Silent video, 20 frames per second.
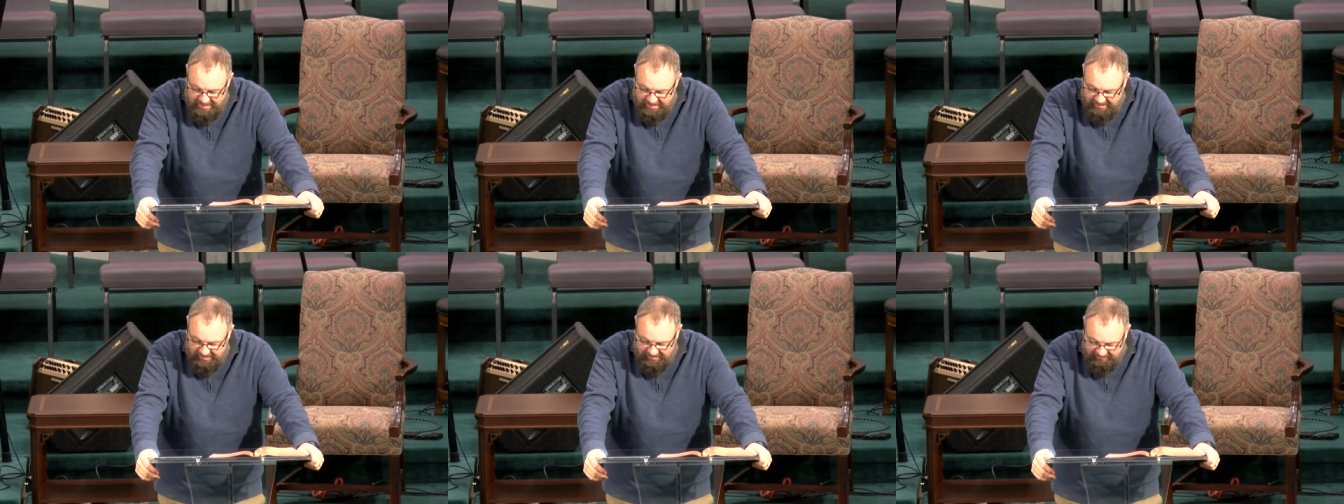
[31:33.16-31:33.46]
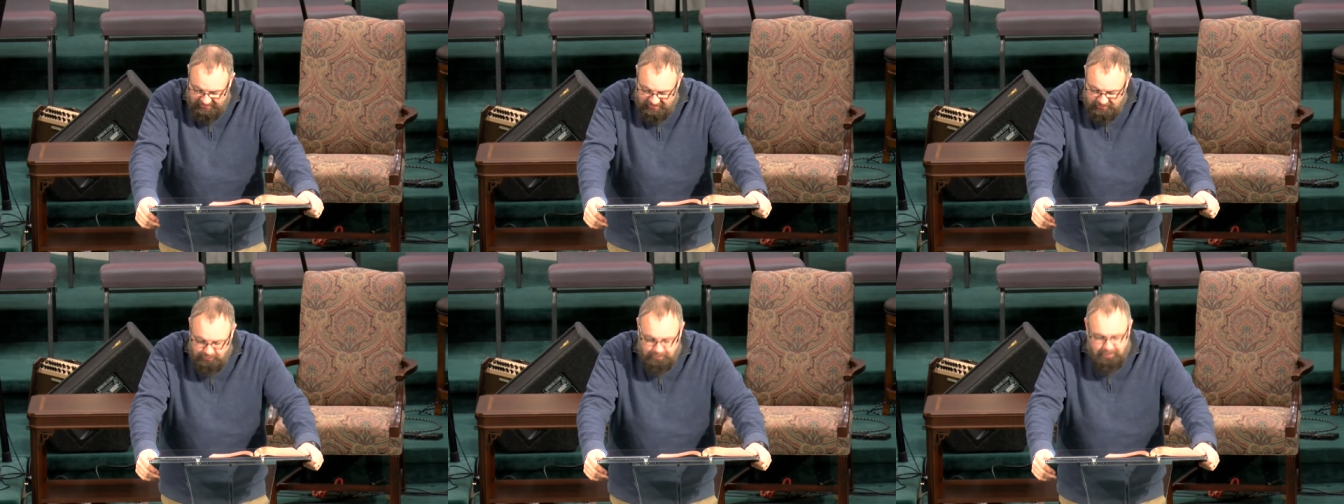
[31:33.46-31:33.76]
And
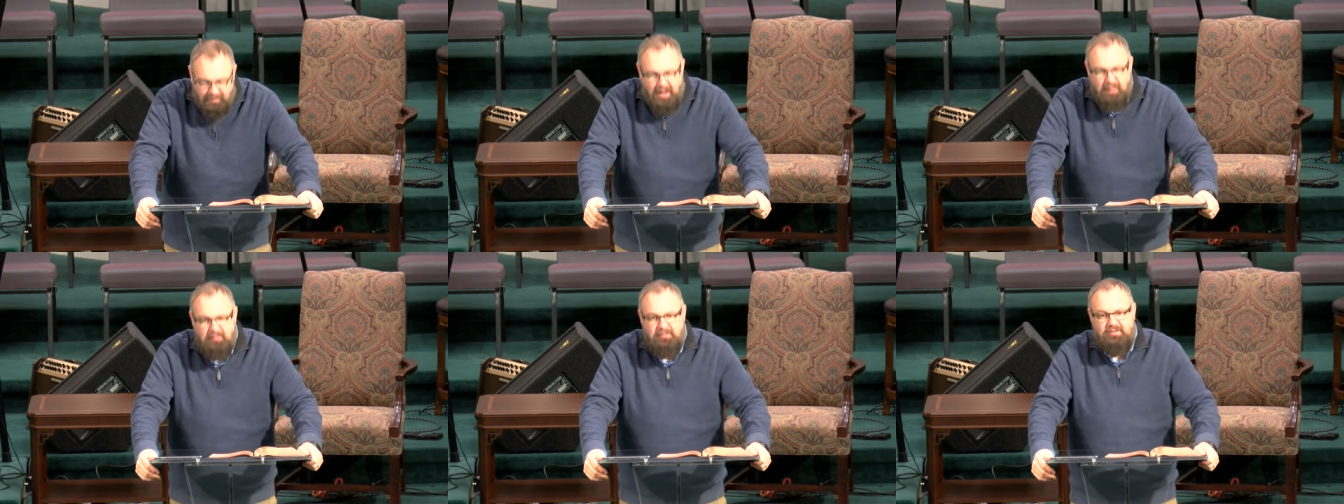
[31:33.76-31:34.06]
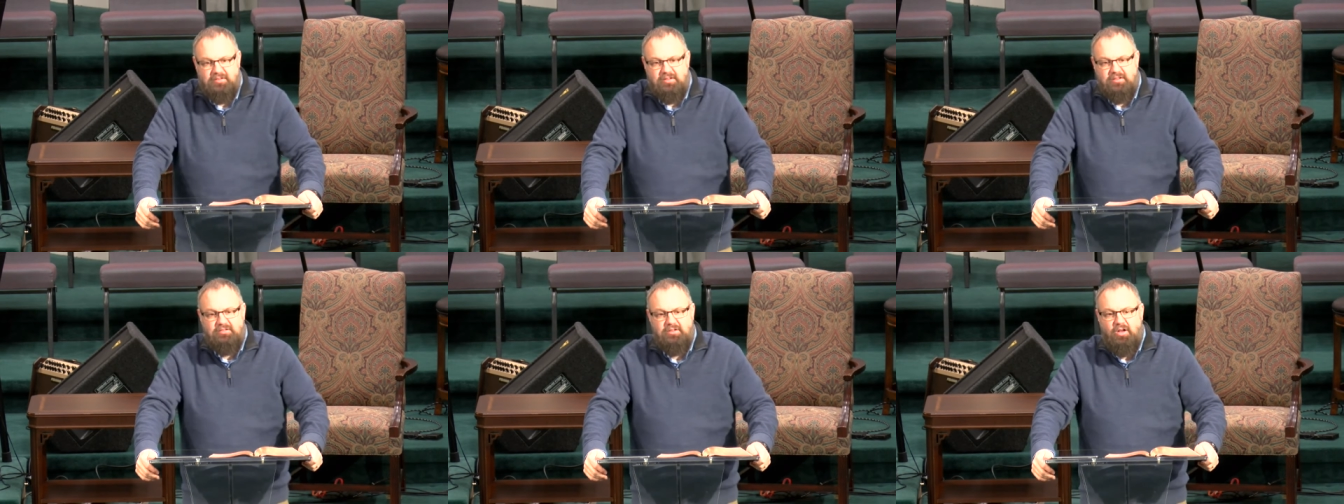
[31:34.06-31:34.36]
these
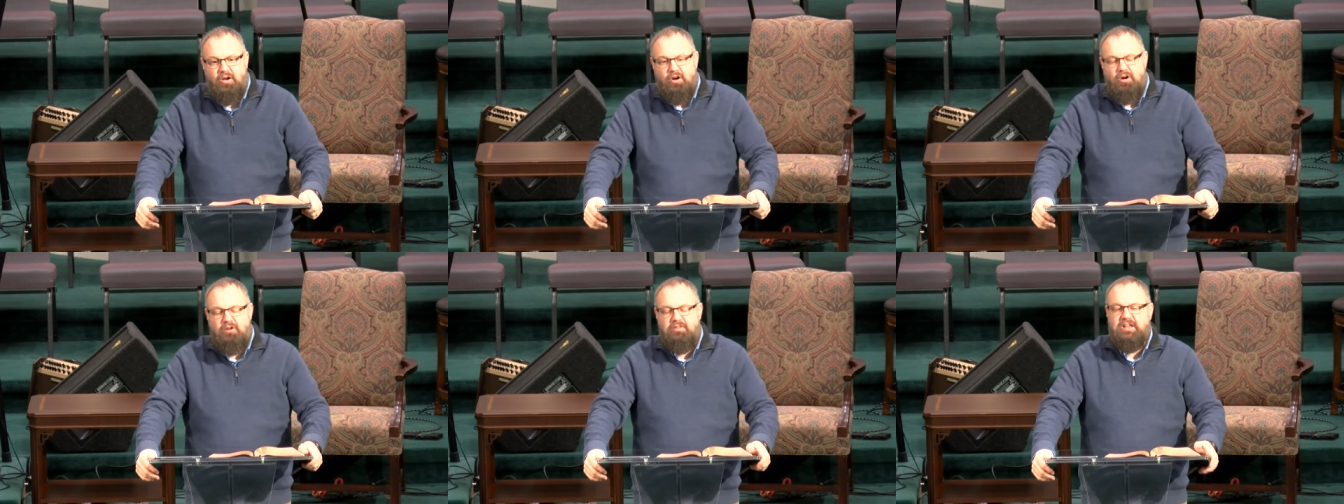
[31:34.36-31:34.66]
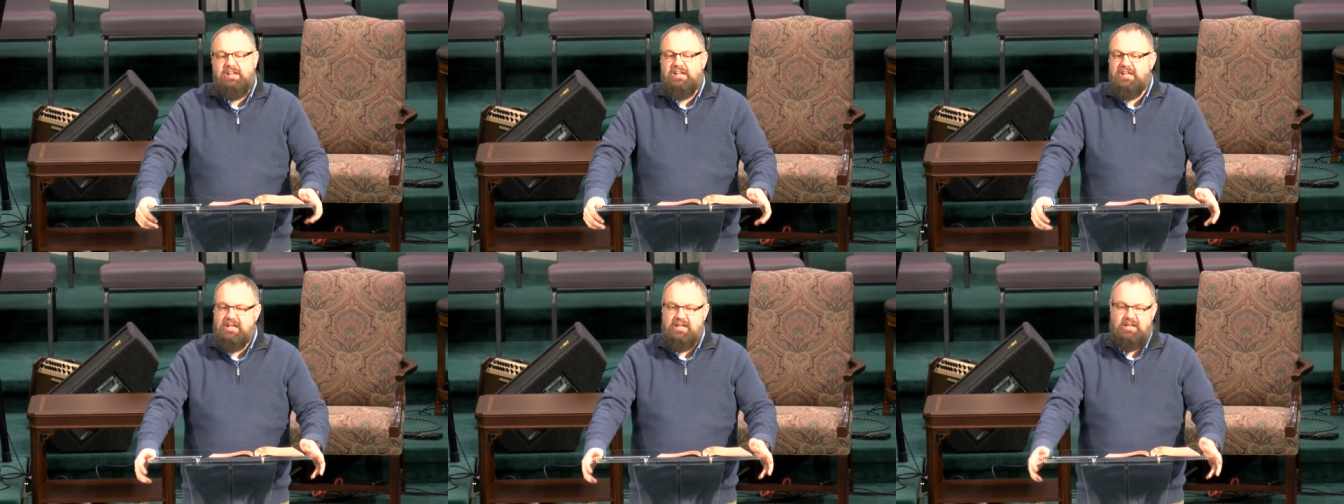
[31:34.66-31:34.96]
promises are the
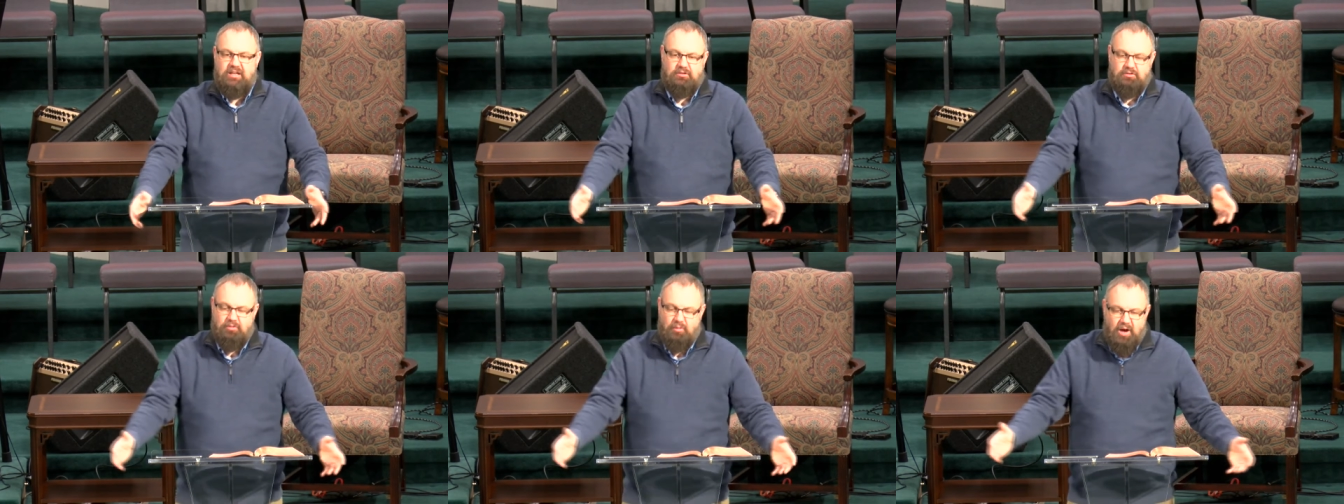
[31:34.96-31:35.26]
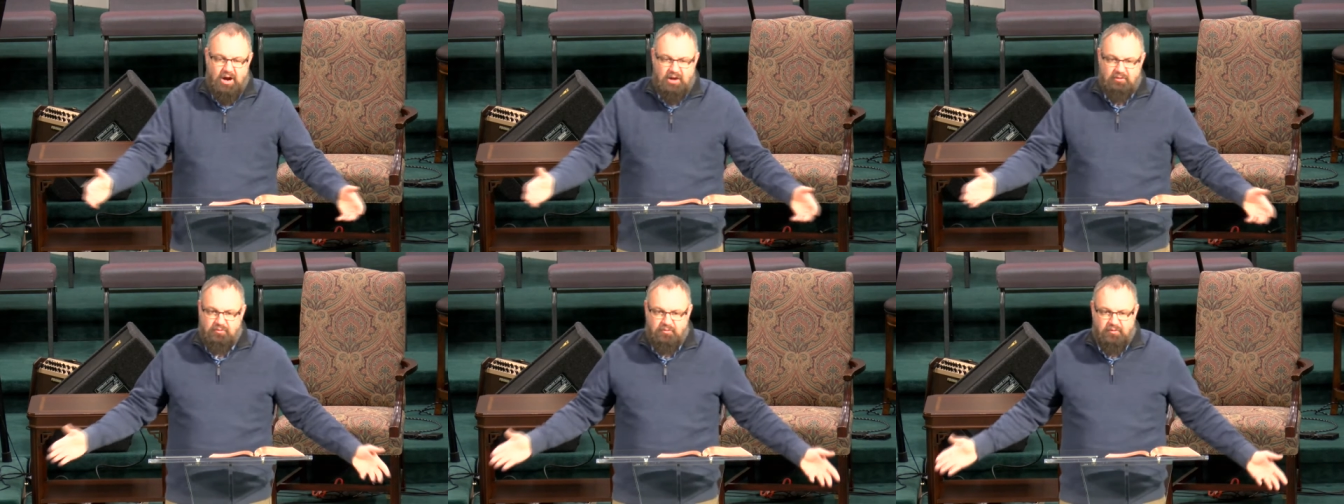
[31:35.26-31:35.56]
key to
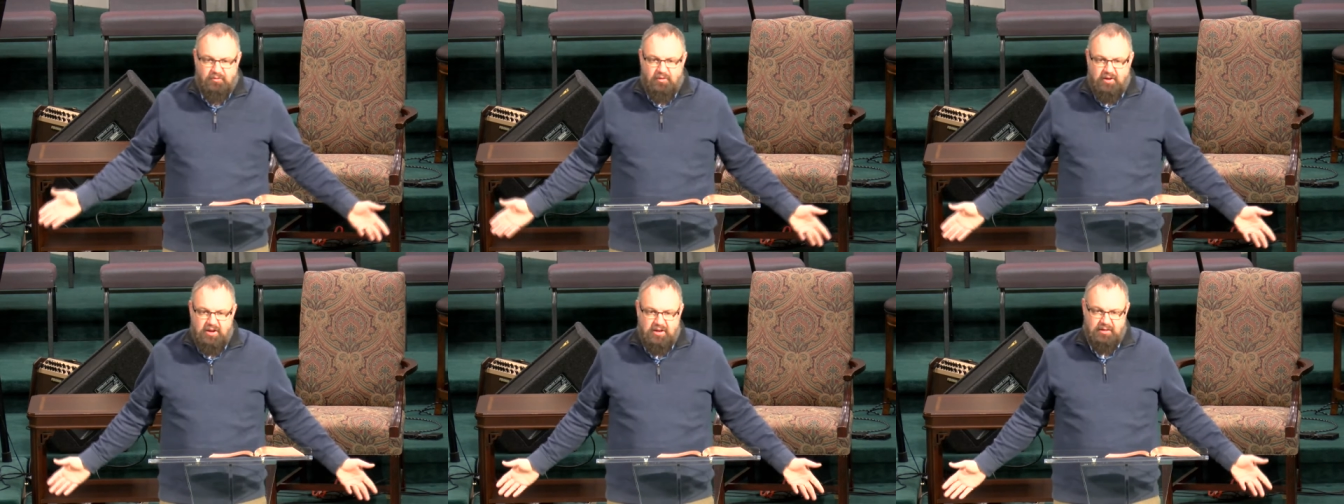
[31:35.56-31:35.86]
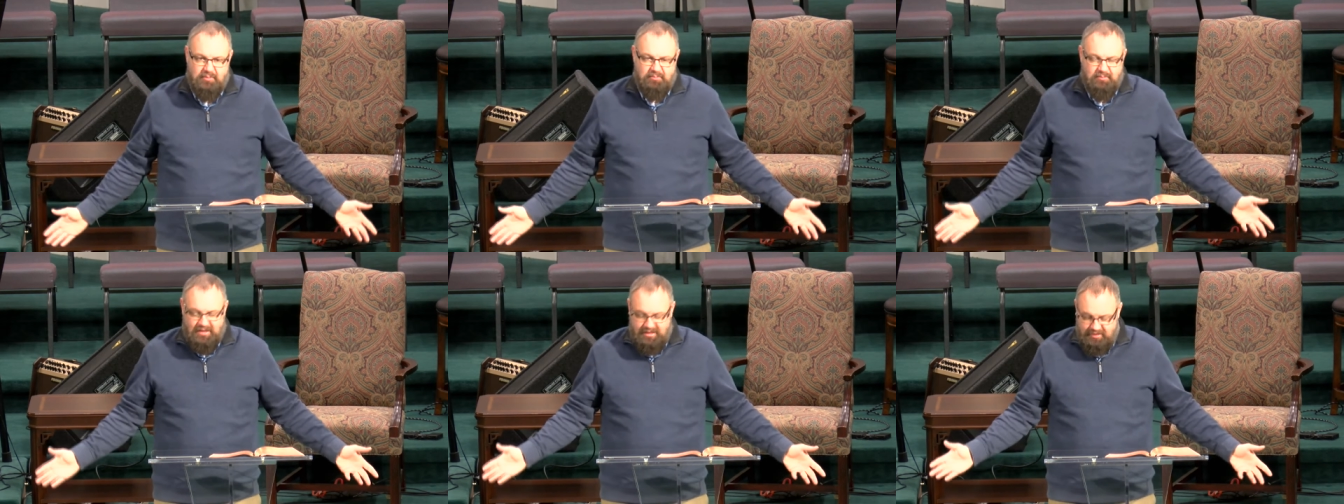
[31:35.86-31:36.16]
our
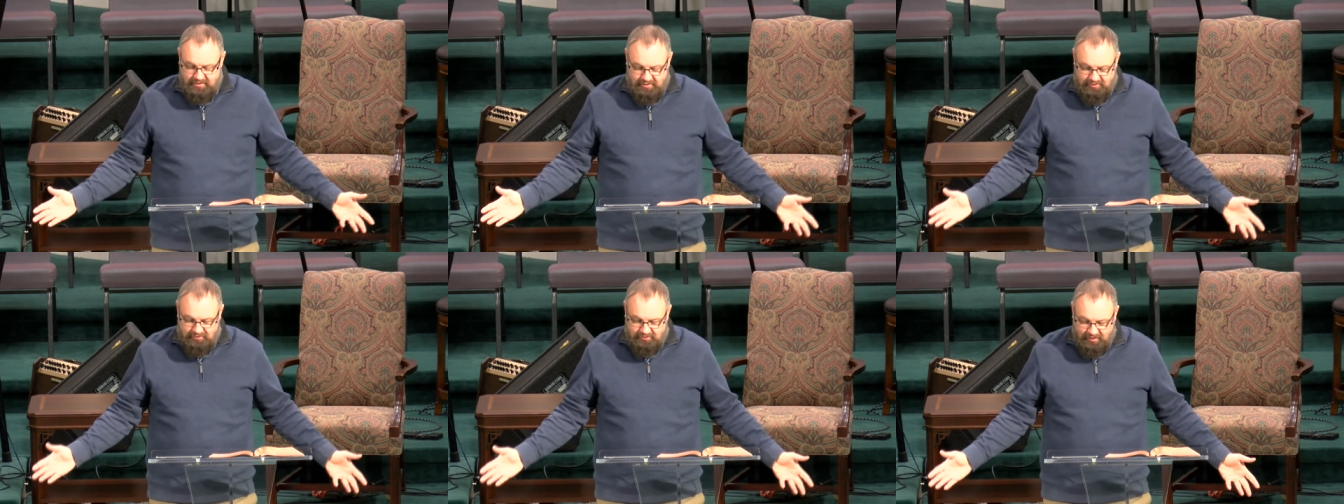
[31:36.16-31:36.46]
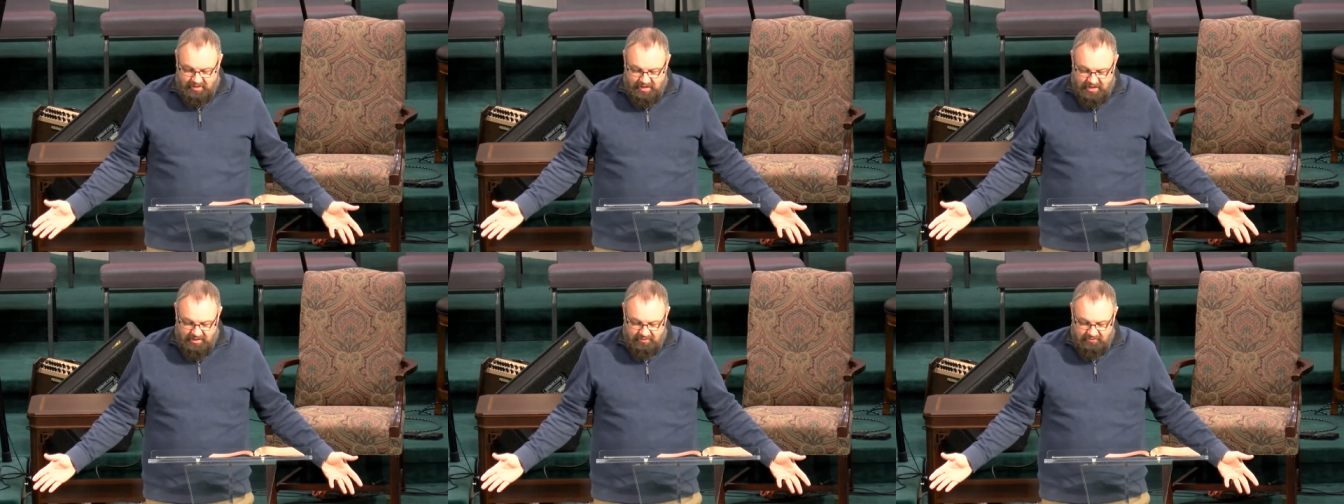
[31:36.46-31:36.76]
freedom in this
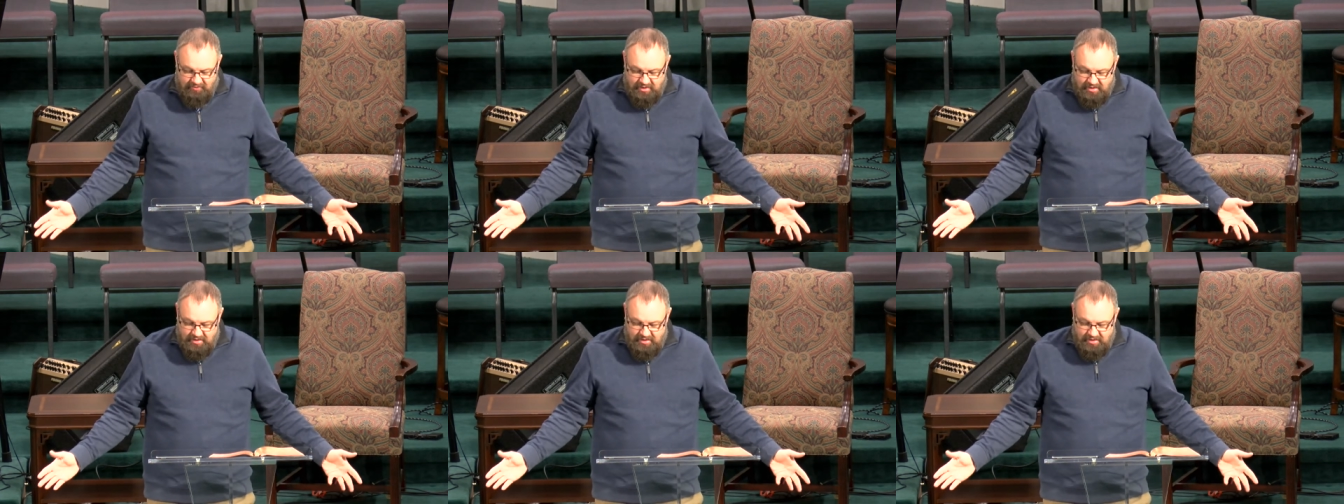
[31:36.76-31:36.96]
life,